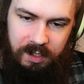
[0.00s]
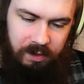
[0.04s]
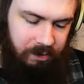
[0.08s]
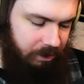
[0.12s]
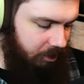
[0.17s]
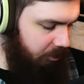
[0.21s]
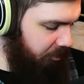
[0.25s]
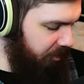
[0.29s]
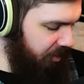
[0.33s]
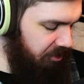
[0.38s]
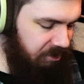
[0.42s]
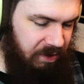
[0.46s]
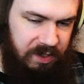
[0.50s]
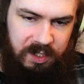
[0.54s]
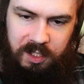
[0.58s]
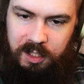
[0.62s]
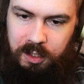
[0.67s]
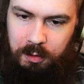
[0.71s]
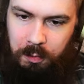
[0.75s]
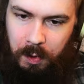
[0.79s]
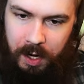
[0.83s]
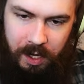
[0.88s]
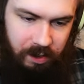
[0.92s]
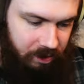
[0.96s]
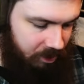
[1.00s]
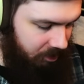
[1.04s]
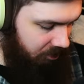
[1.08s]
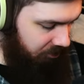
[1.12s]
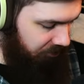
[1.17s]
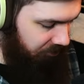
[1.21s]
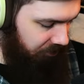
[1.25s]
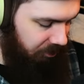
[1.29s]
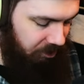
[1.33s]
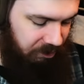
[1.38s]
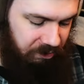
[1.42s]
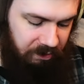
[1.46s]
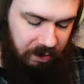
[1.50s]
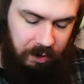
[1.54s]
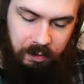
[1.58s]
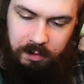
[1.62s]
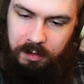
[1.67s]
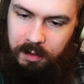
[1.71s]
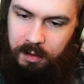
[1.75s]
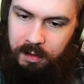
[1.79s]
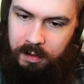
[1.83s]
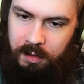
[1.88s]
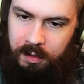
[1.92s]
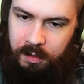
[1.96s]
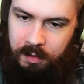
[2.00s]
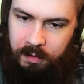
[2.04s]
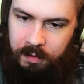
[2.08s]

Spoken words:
a little bit of a swell in for the filter.